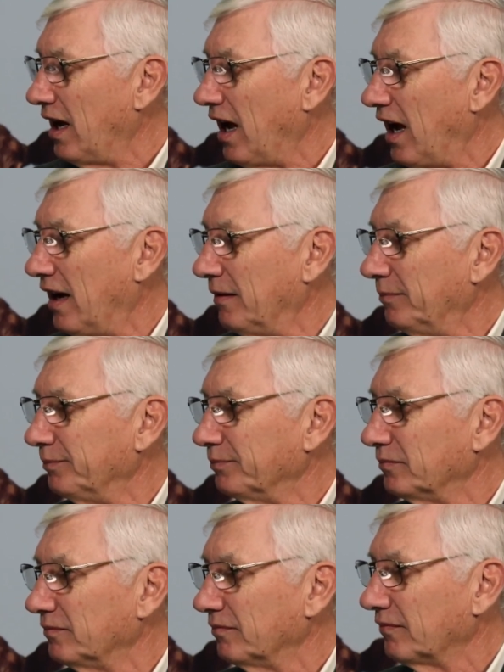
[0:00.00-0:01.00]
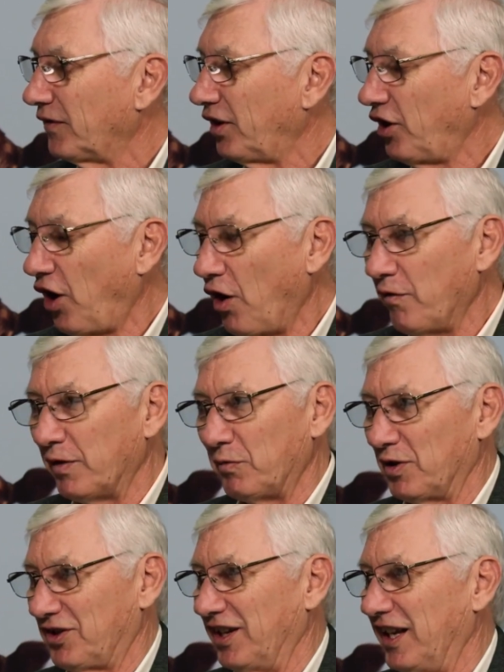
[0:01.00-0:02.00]
COVID
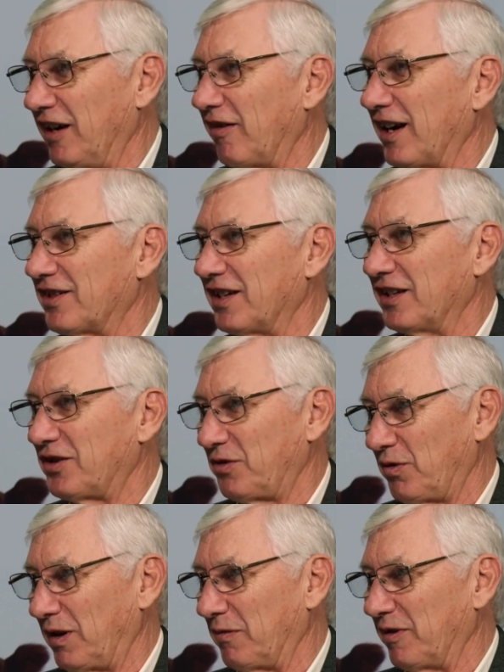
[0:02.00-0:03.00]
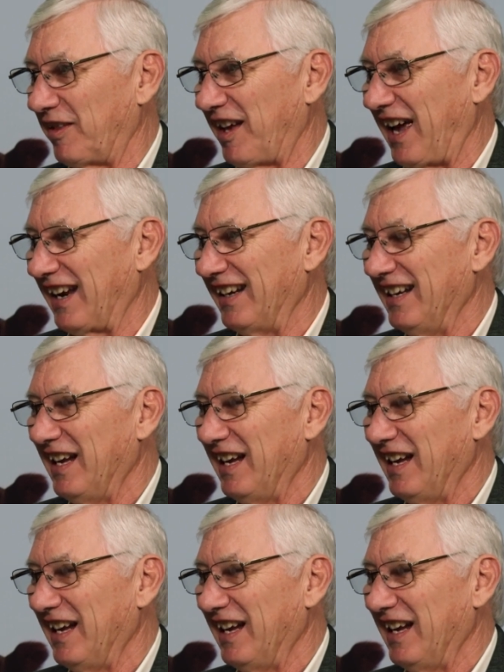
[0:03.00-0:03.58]
was an interesting story with that.